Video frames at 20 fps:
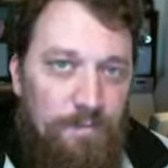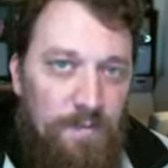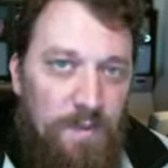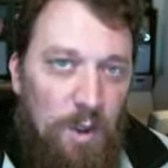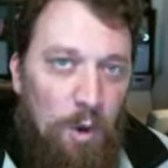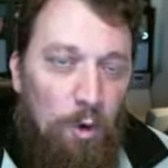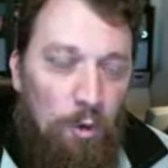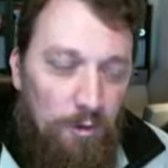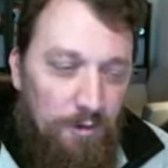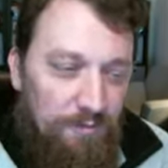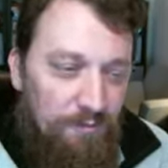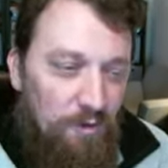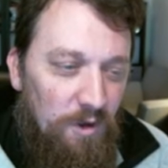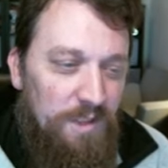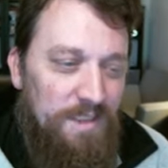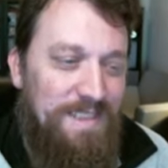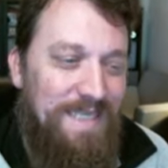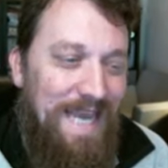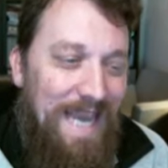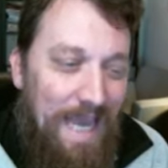
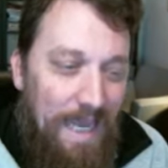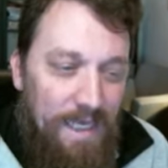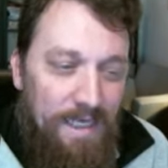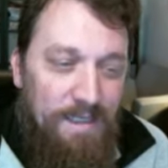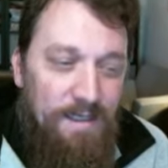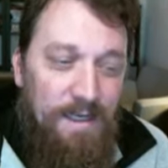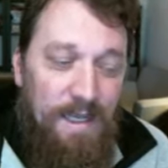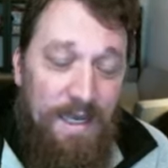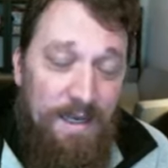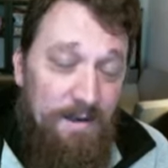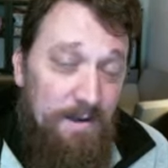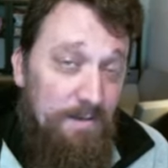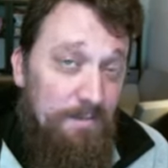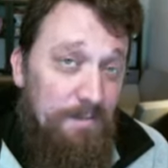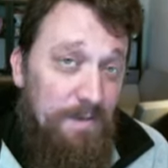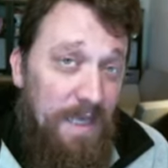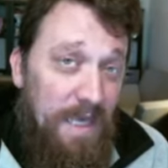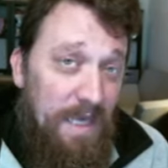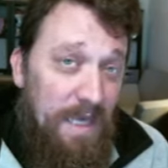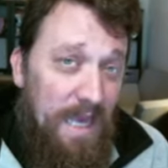Hoarfrost and
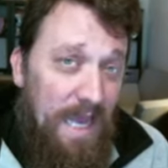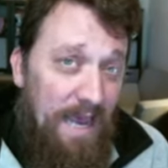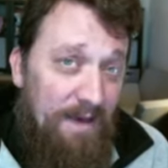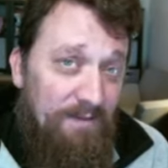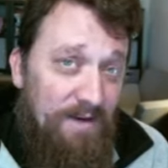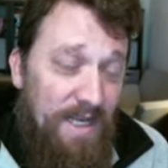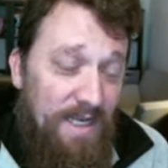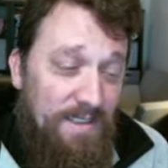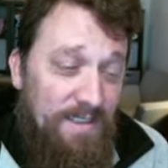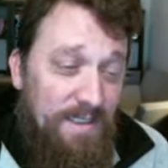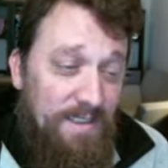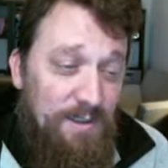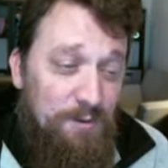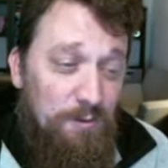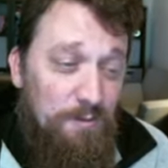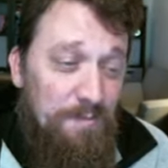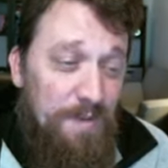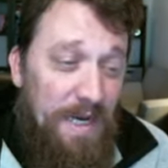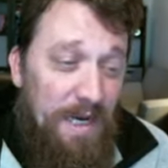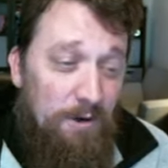having access to
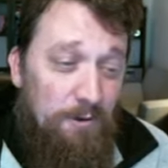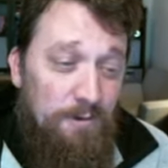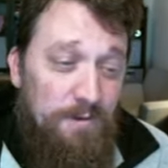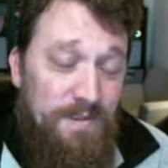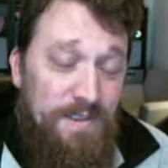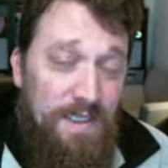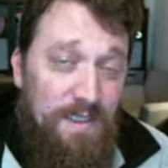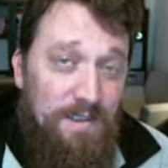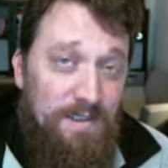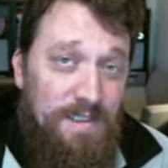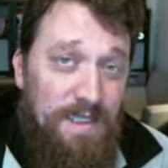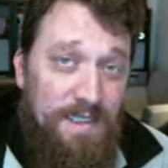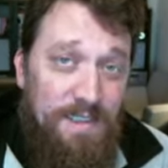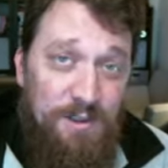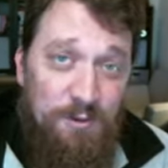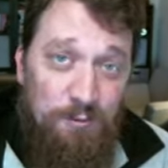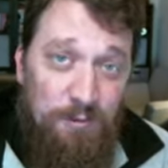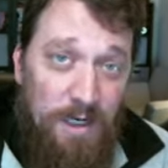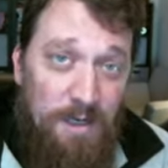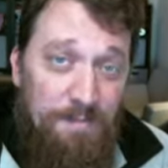Empowered Celestite
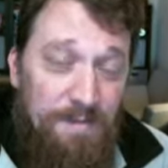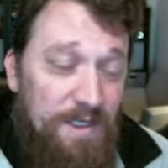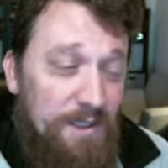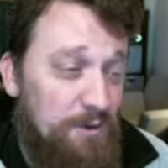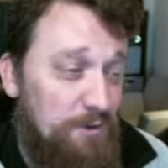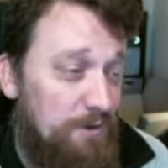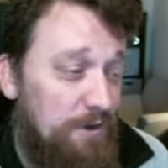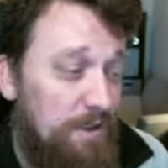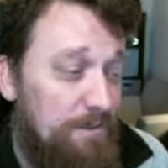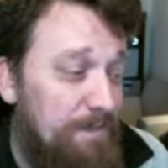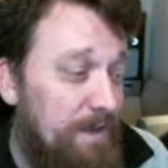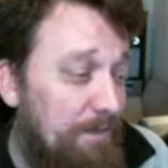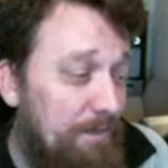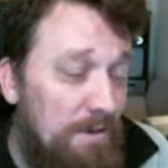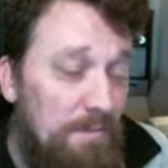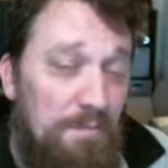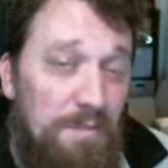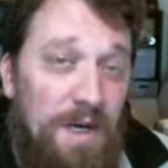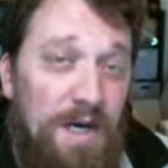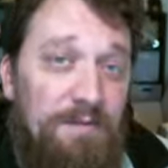is great because you're going to be able
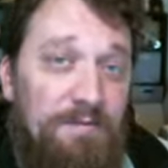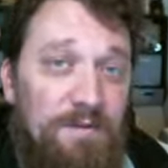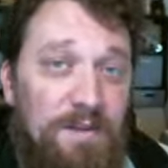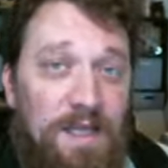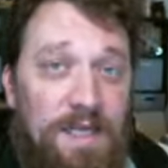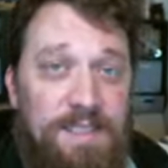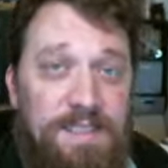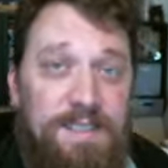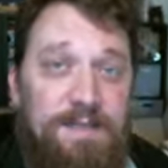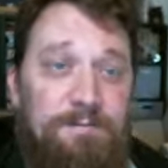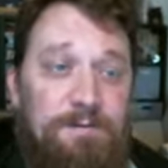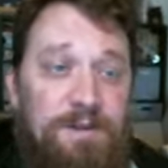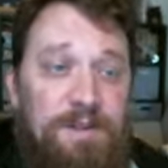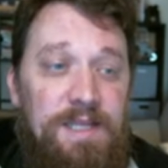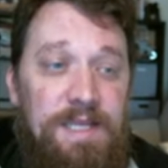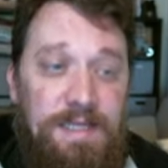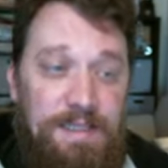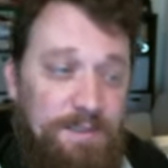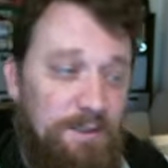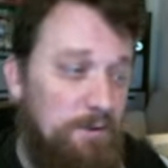to buff lots of different
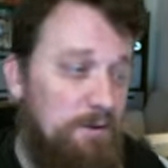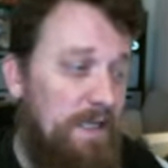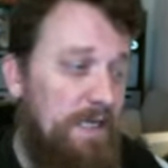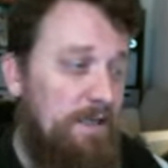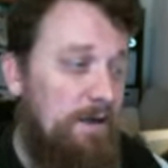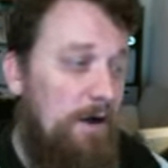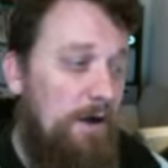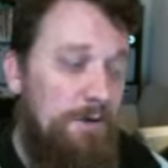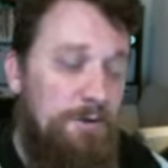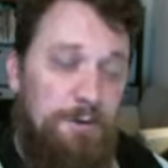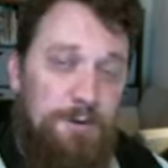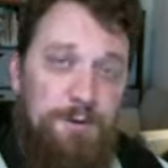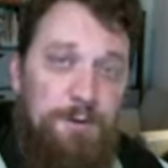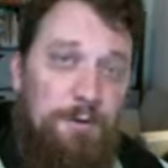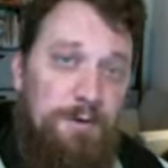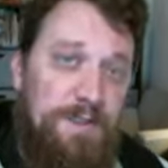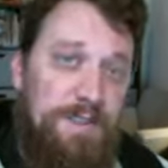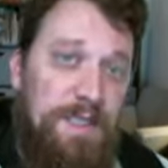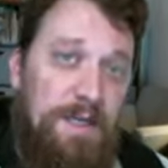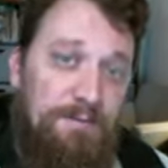things. So, like on your
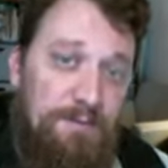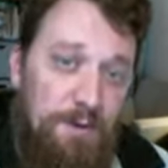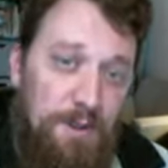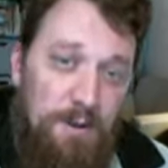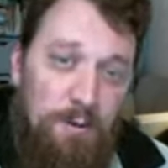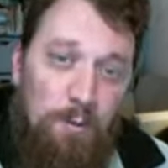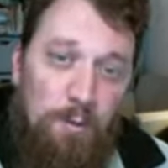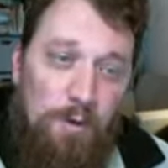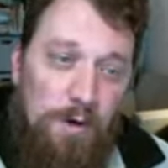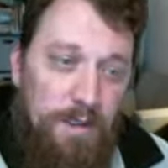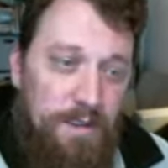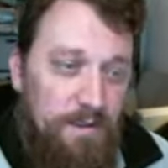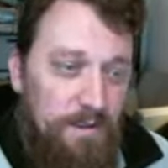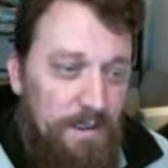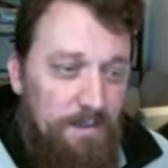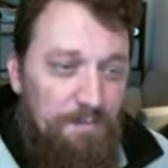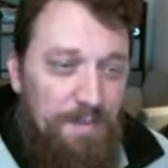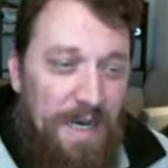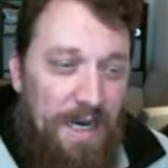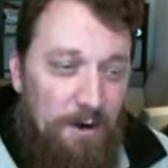Saurus stuff, you're going to want
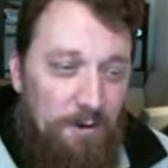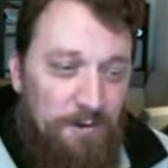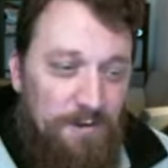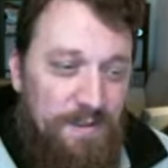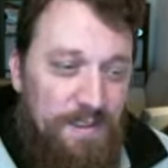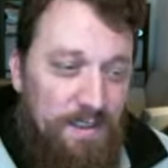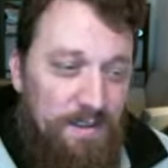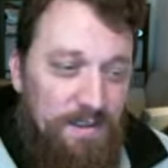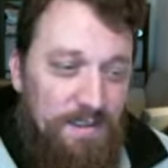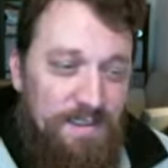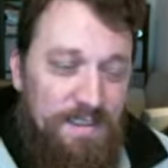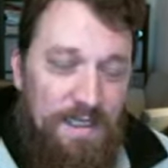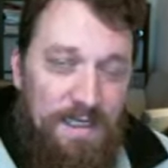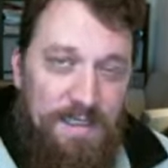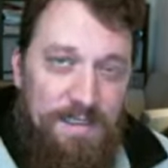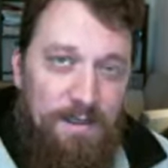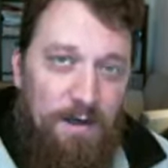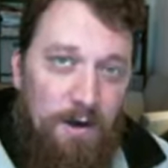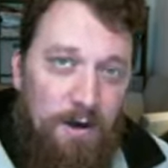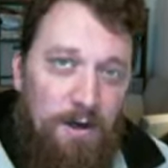Empower
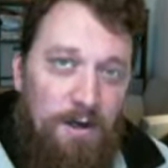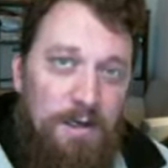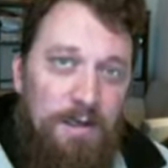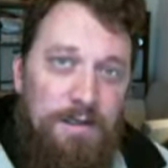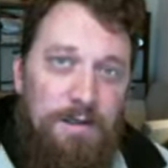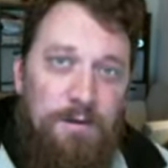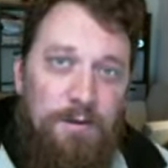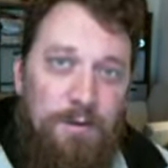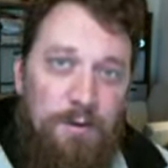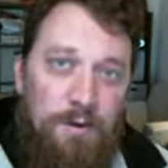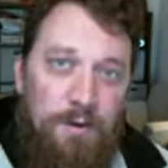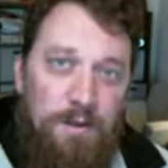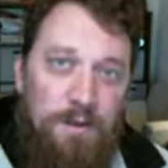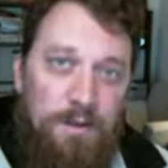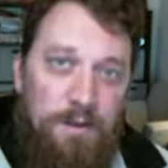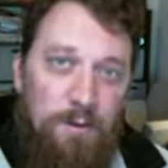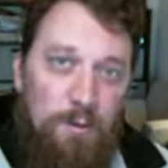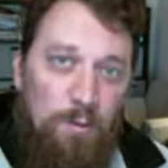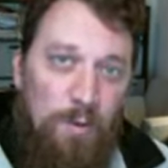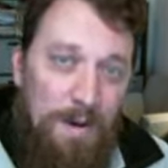Celestite on
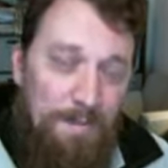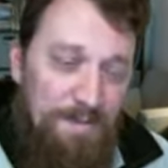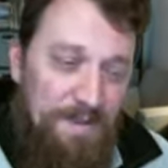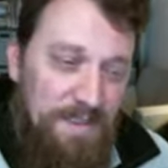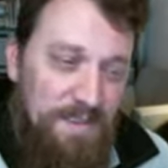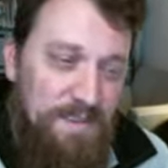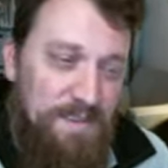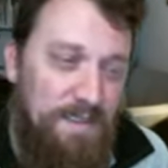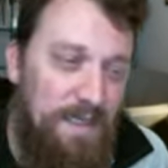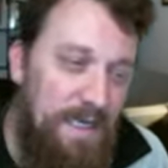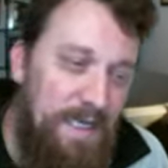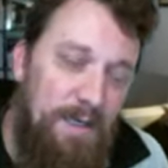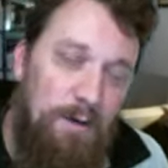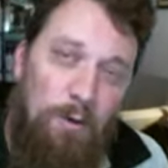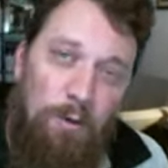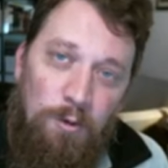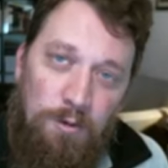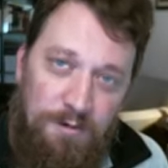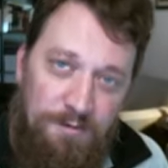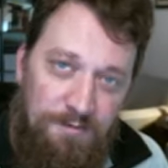the weapons and
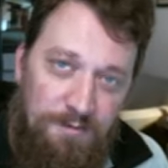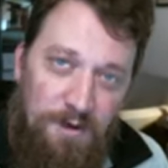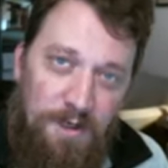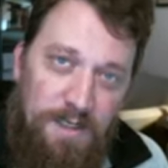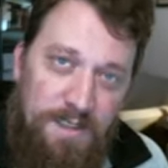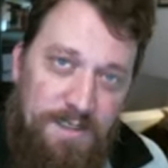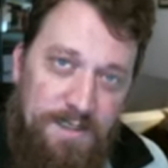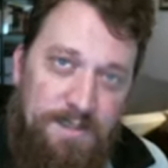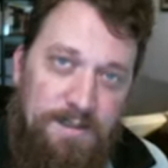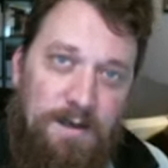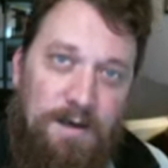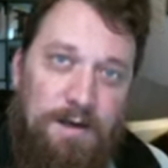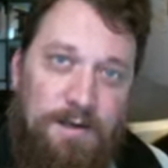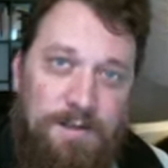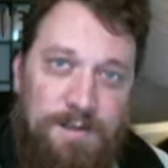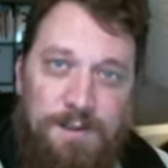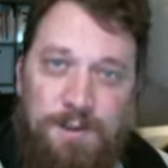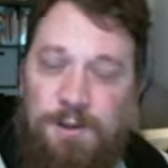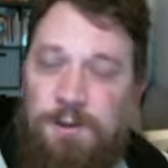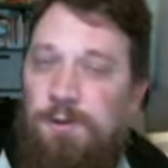Hoarfrost
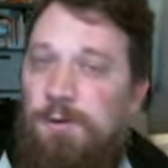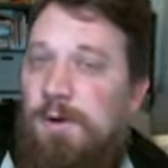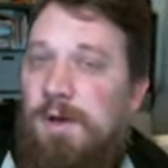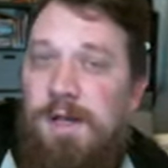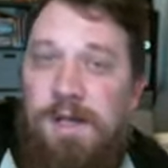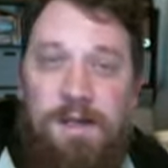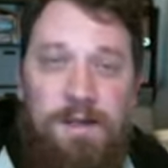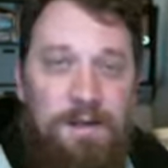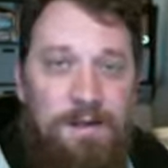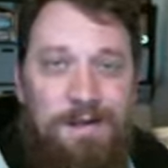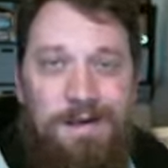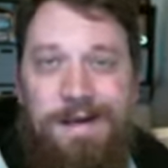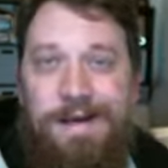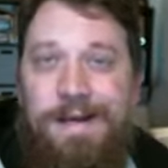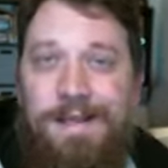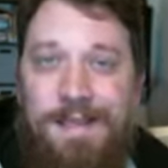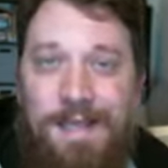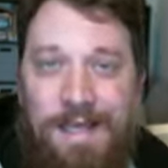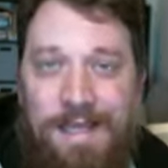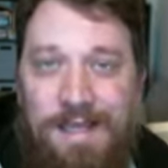onto
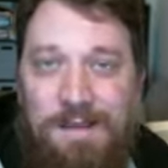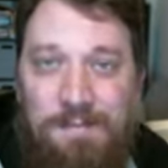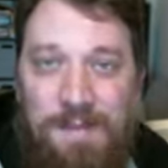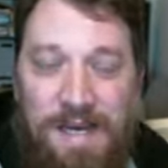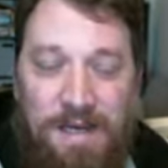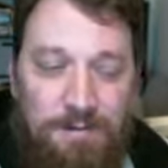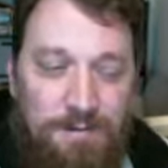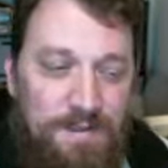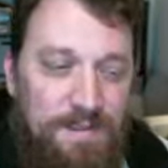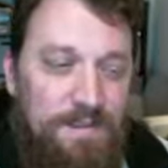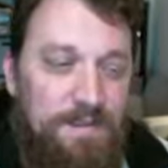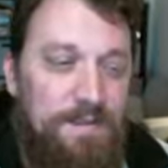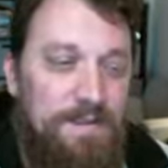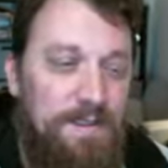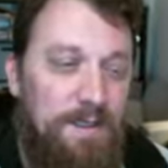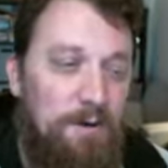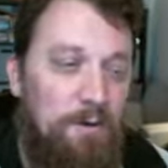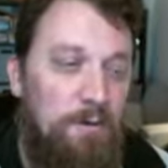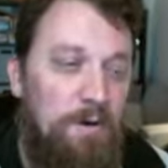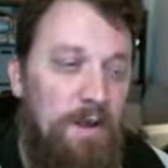uh, like the mounts.
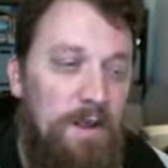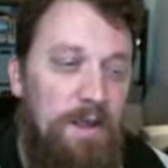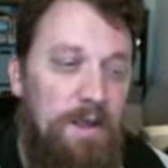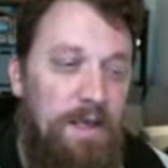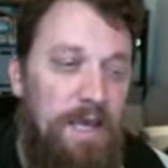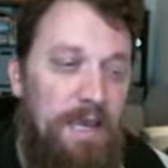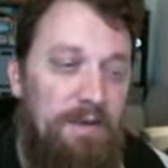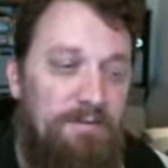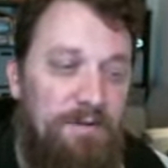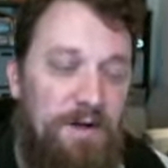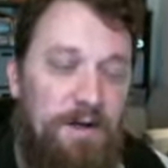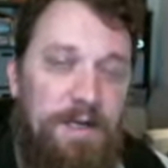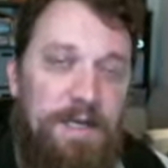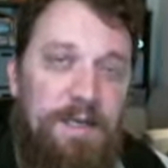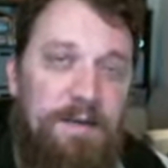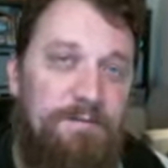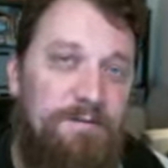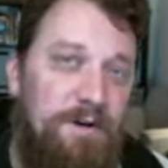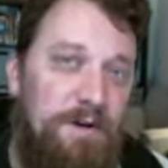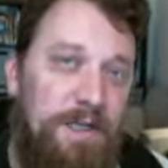So, a
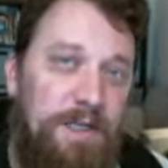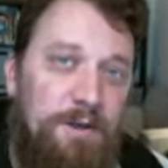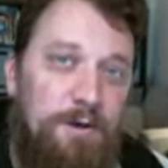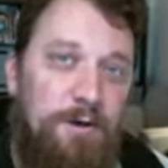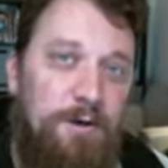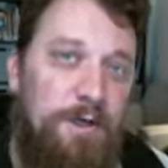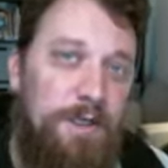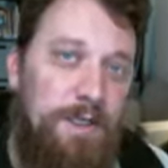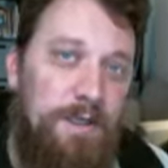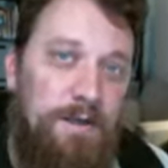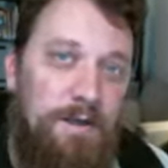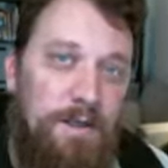very, very good